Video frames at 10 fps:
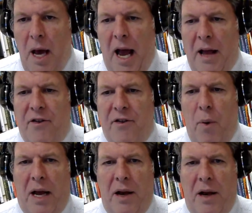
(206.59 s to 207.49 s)
And so
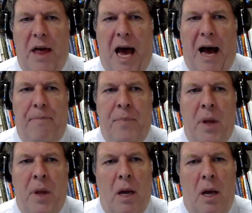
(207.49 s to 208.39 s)
we can do that.
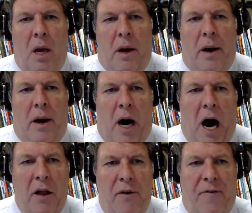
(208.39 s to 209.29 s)

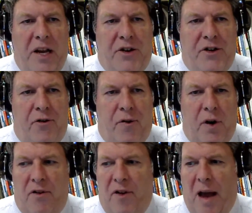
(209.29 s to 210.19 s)
Other features, for
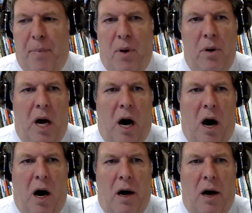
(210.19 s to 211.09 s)
example,
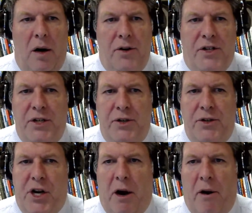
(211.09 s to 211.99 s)
are to
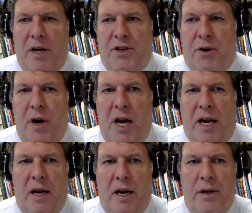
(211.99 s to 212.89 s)
share a
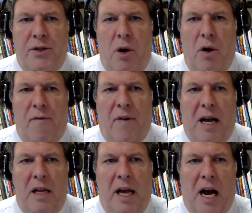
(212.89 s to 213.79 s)
screen. So if I
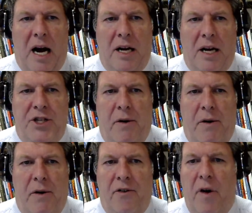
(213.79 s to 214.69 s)
click on
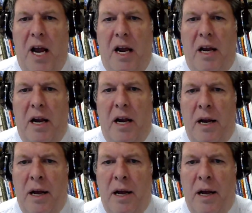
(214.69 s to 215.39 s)
sharing a screen,